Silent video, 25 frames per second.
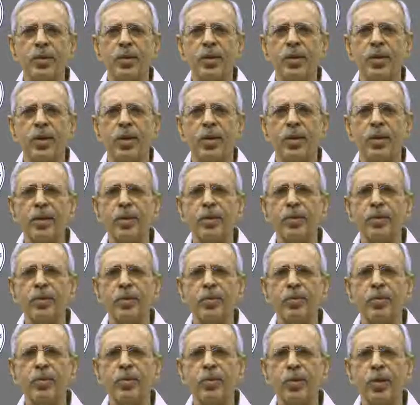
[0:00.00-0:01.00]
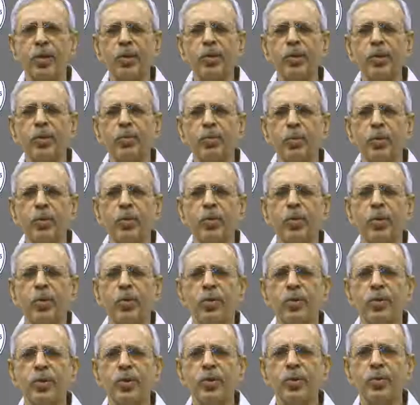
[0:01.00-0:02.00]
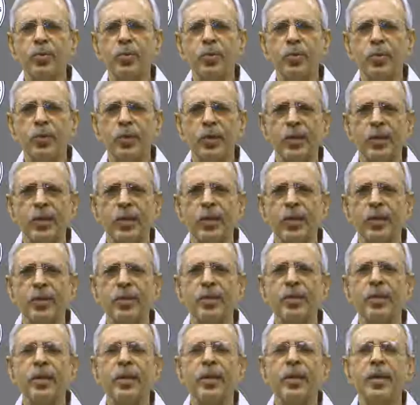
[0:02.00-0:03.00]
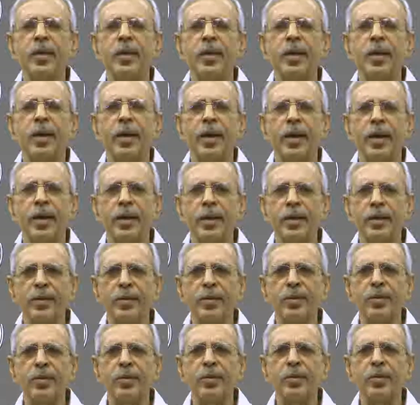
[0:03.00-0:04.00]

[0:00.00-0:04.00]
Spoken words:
are drawing upon all these four eras and